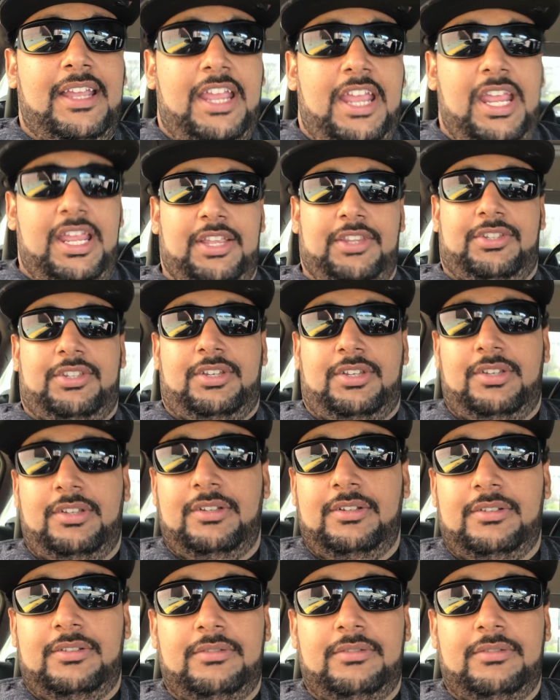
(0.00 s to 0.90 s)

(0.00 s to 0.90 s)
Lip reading: each.